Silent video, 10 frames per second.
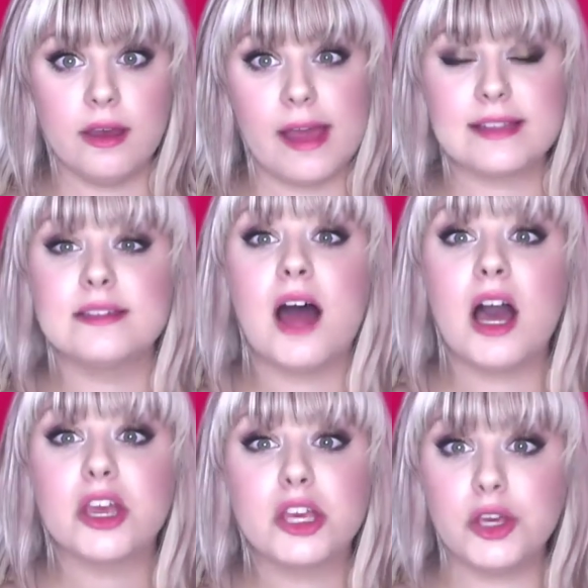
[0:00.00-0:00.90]
It's
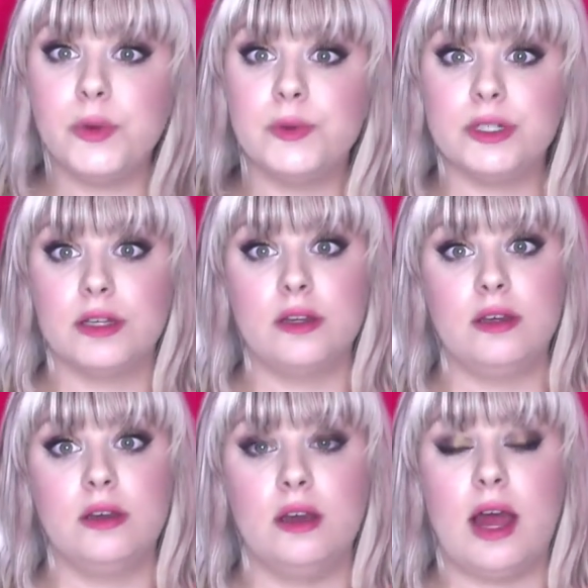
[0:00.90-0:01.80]
not cute.
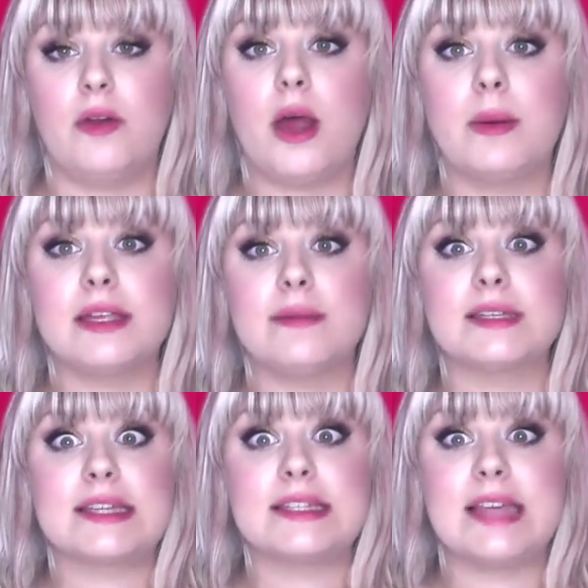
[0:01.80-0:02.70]
I don't know how many times
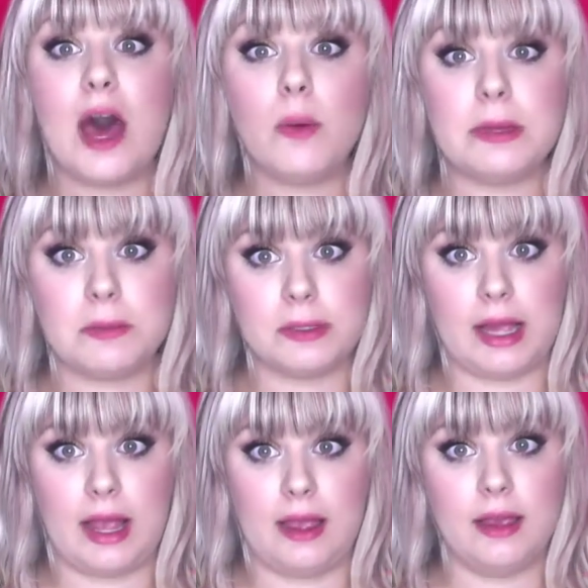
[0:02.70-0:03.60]
I can tell people
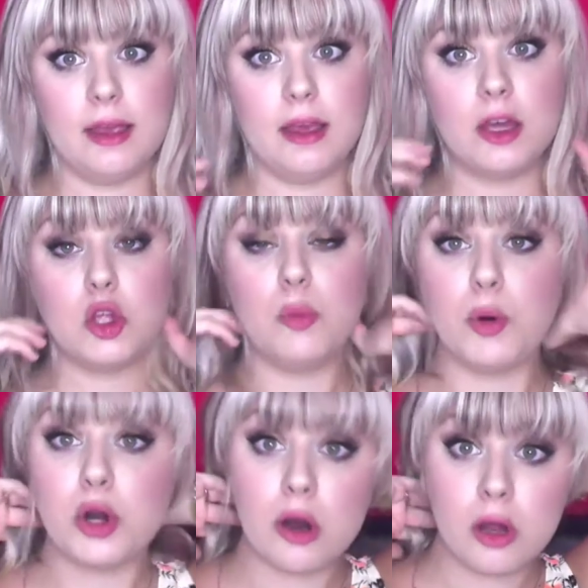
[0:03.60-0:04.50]
that. You
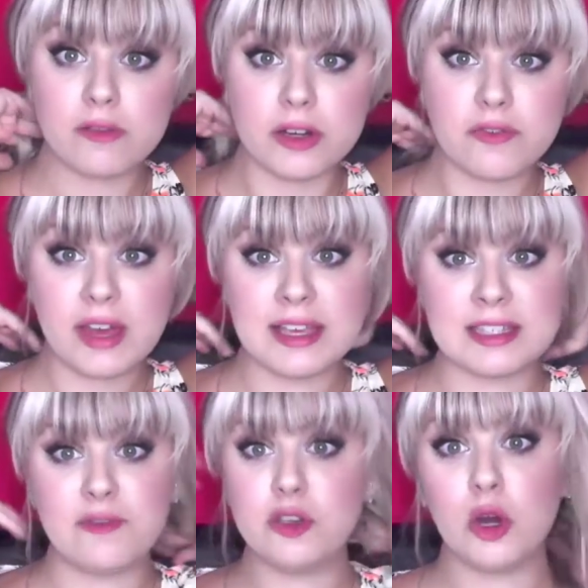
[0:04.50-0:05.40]
put it all over your face.
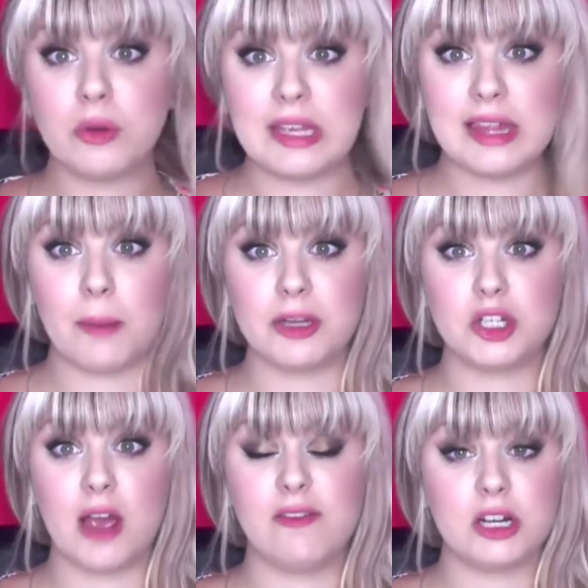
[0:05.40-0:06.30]
If you don't need that
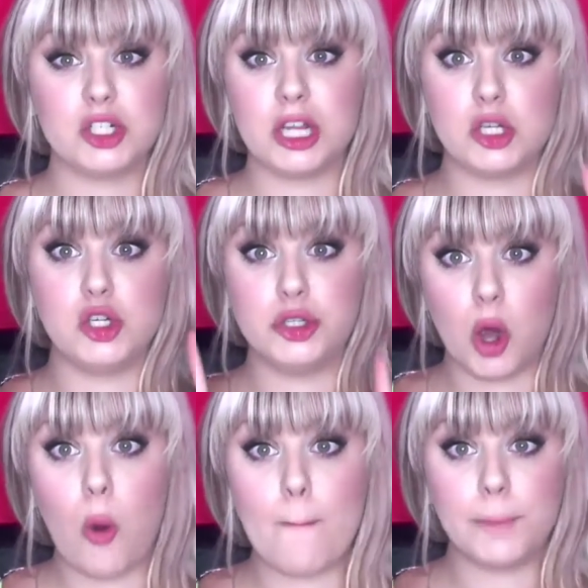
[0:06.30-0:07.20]
much coverage, then
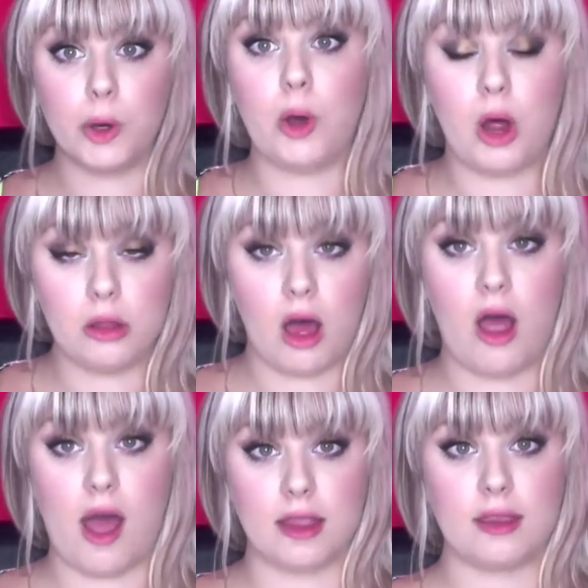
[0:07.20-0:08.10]
don't put a
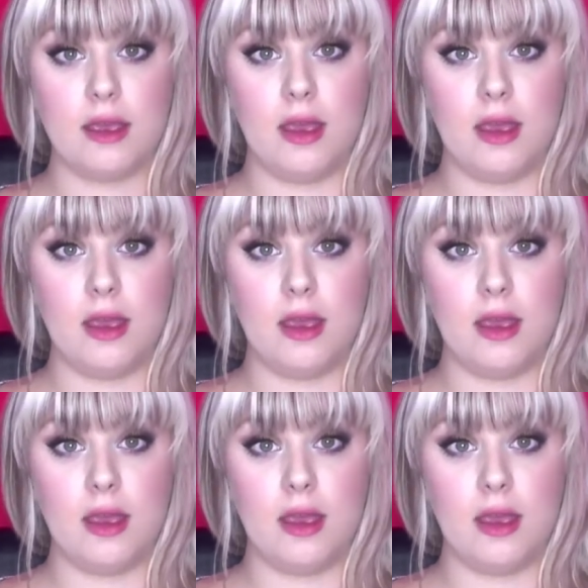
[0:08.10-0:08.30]
lot,